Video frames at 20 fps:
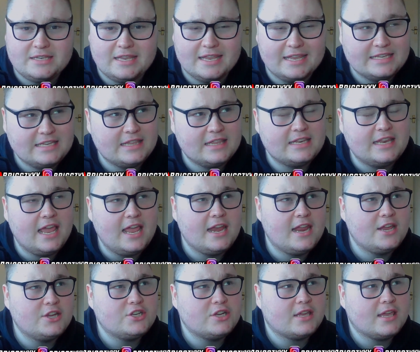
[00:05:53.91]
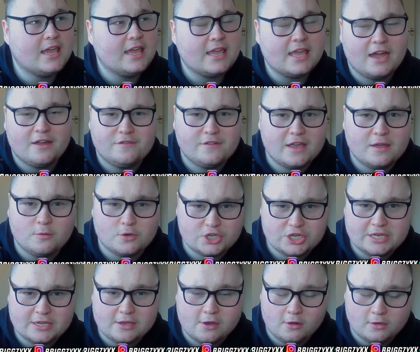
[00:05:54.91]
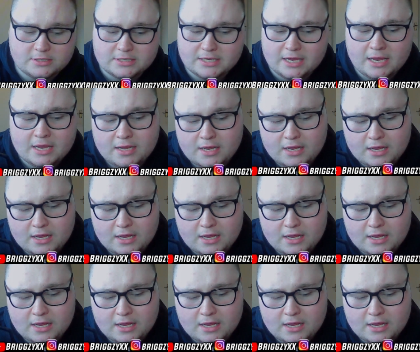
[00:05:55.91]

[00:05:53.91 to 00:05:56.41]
is it the detonation kick? I forget what she calls it.